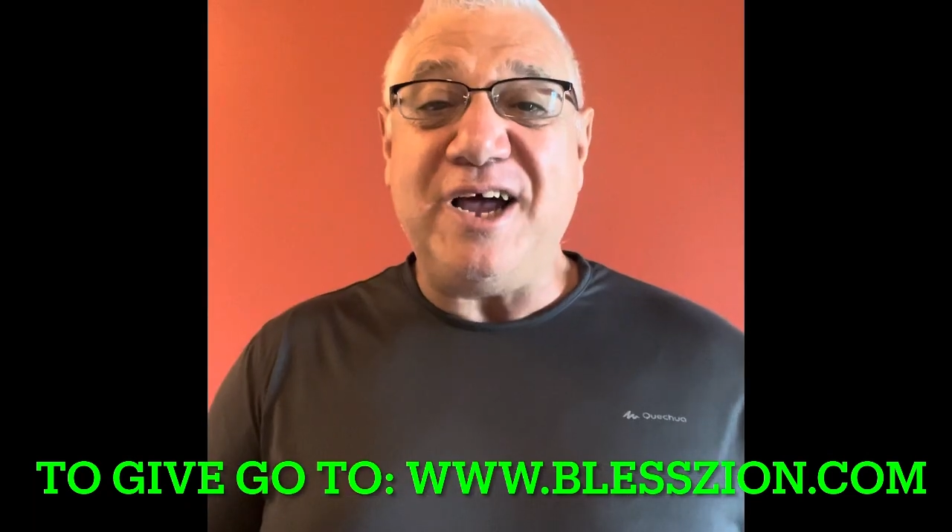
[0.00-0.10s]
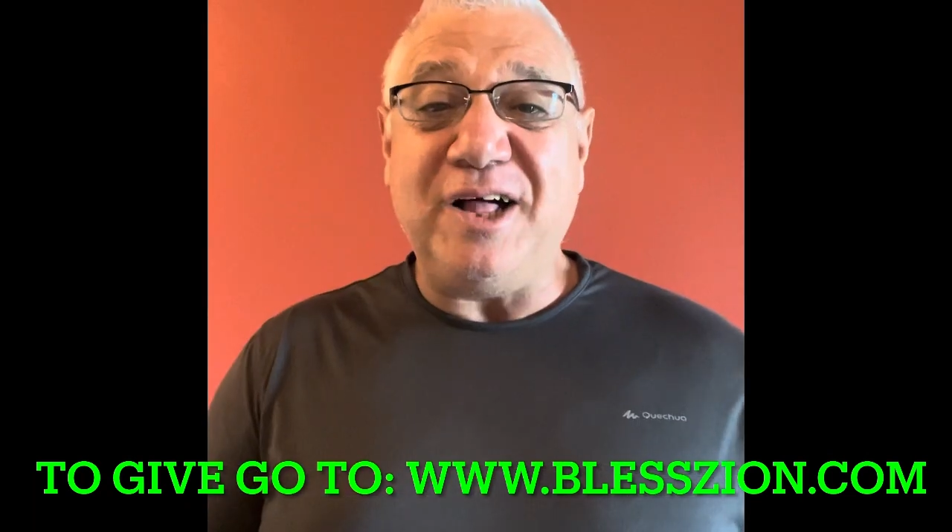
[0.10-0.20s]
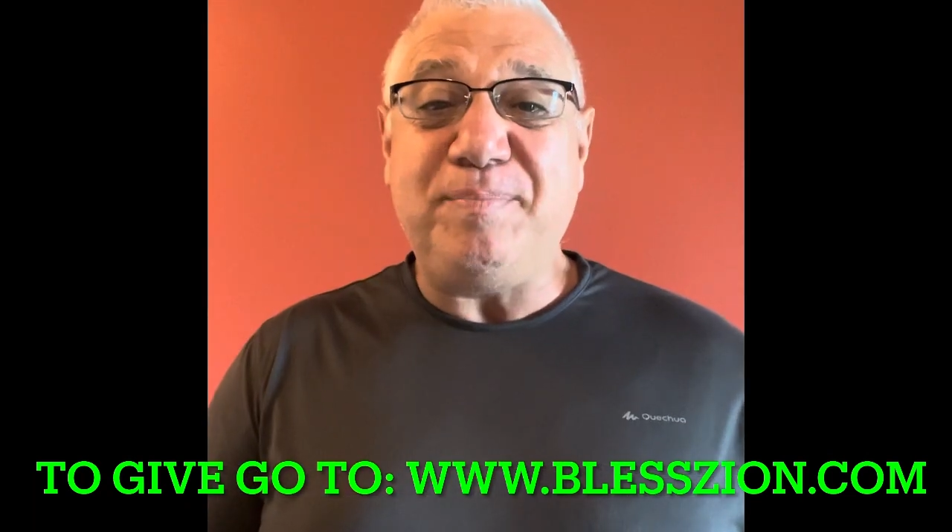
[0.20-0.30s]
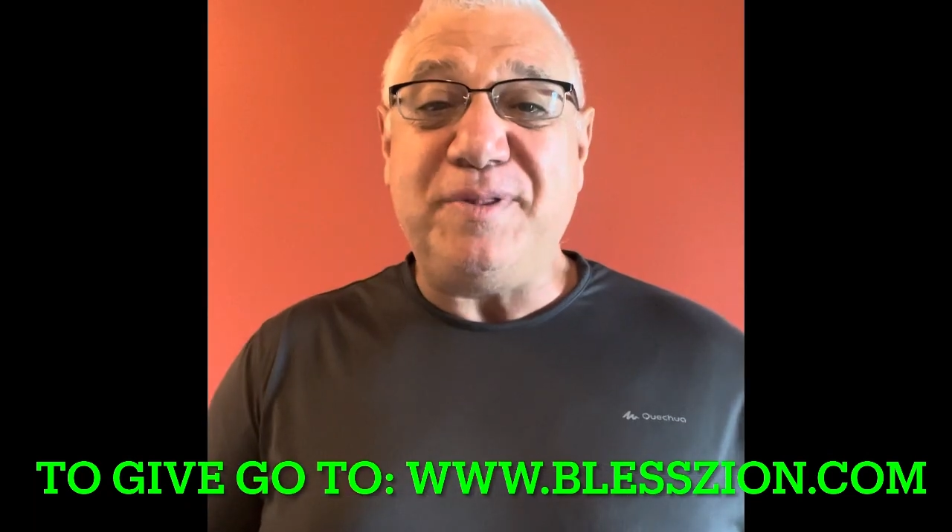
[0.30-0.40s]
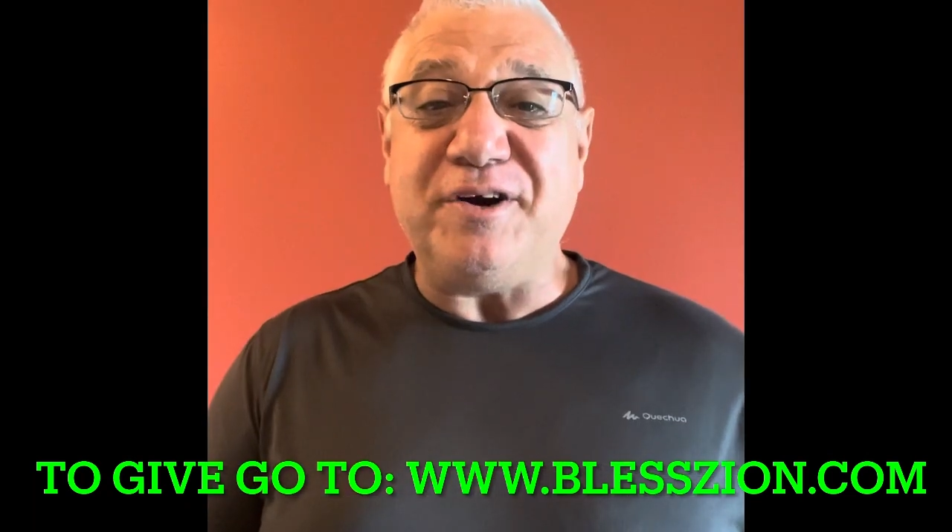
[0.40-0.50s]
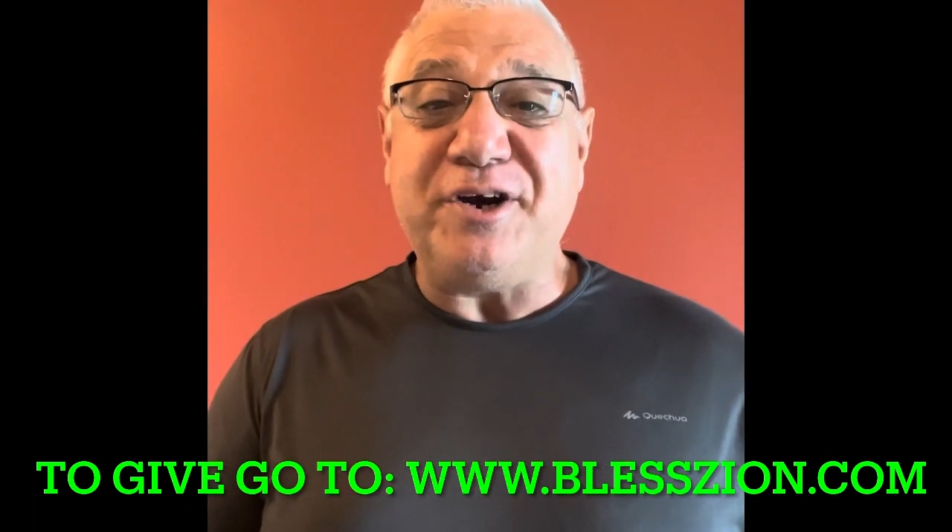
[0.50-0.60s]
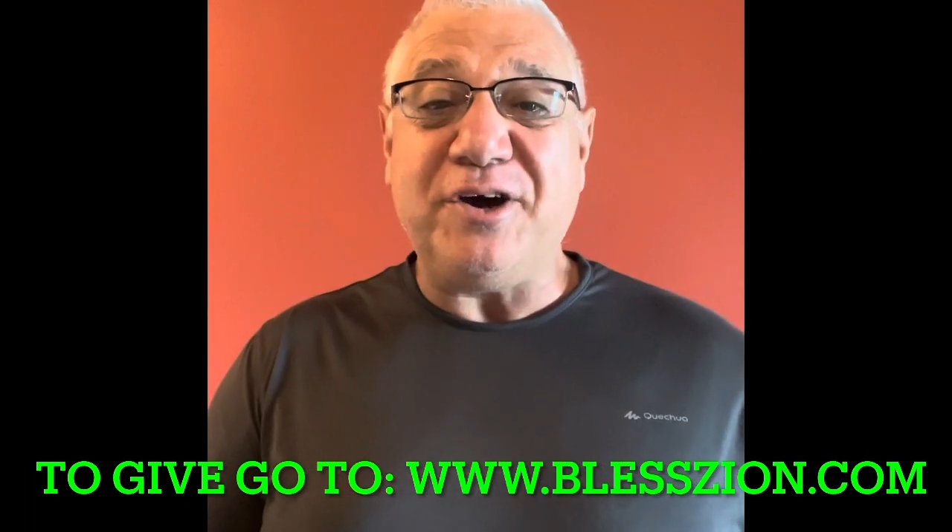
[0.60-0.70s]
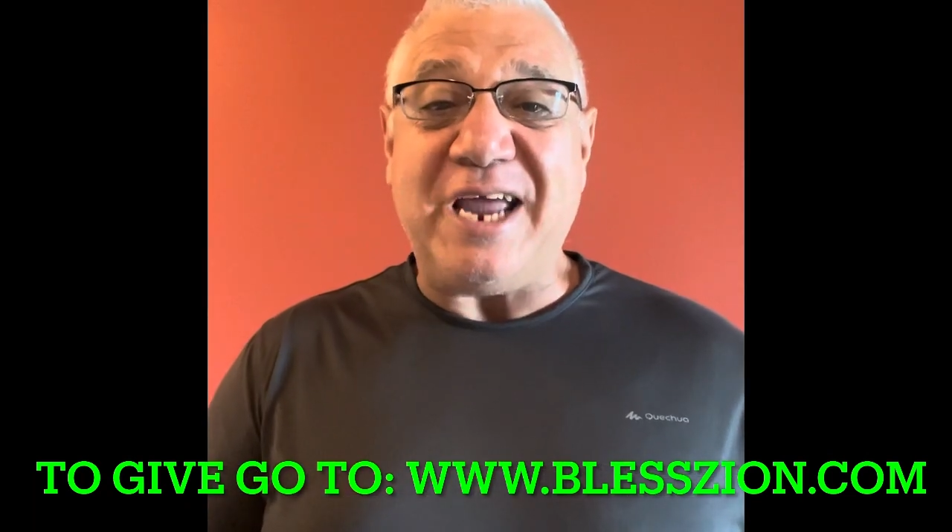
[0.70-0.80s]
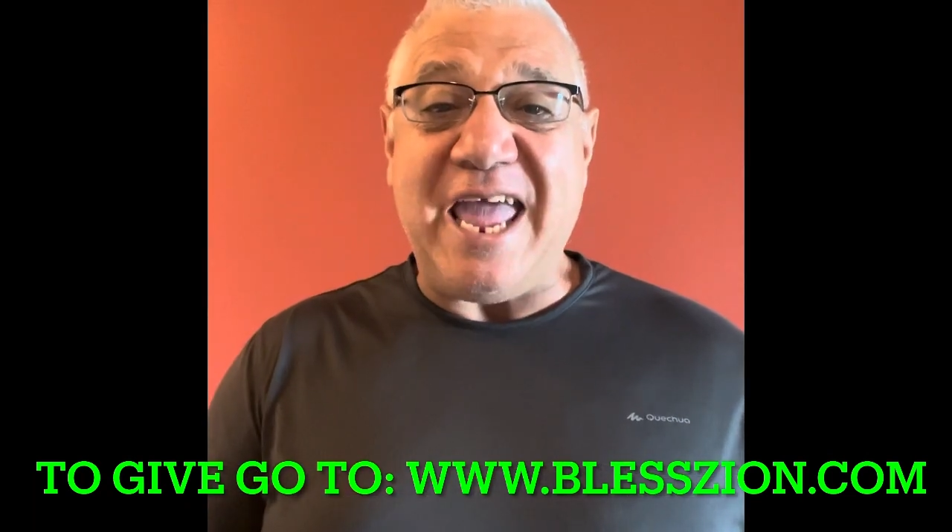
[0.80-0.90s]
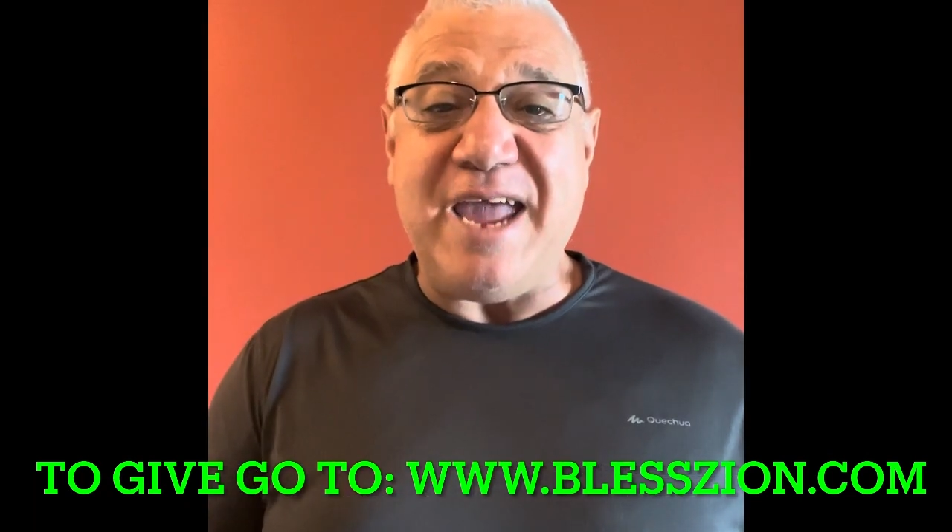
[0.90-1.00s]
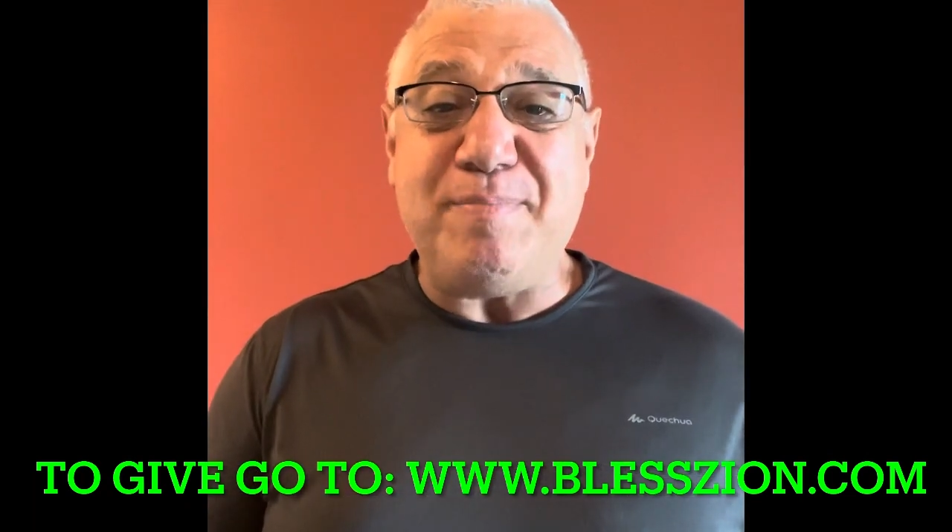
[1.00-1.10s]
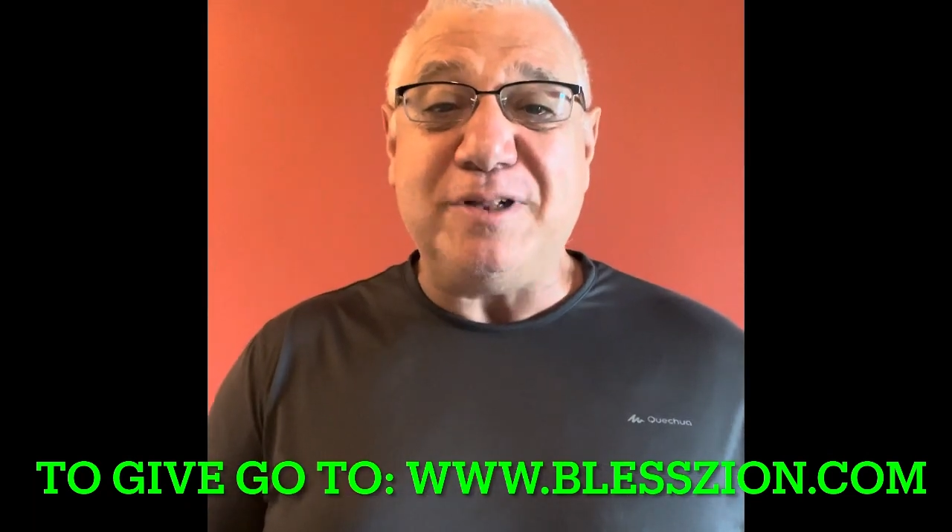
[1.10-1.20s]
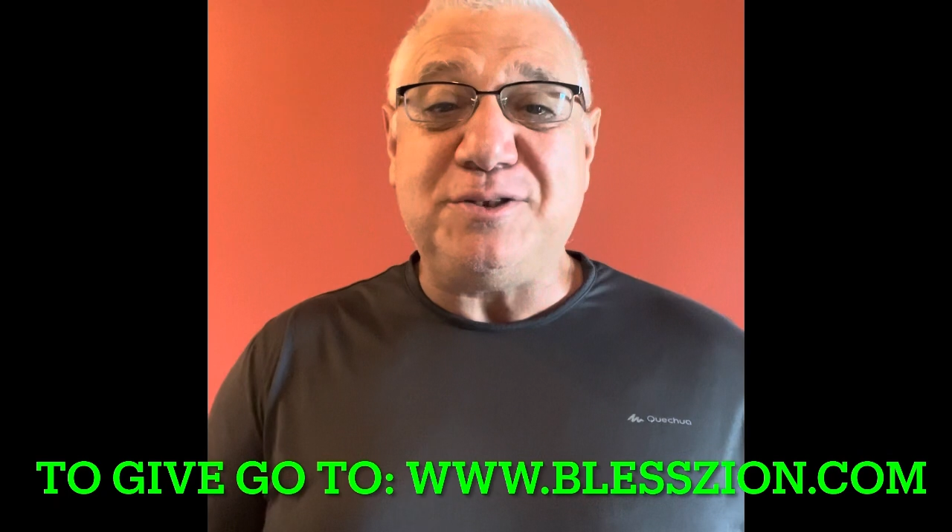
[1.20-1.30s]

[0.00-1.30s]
help, they're not able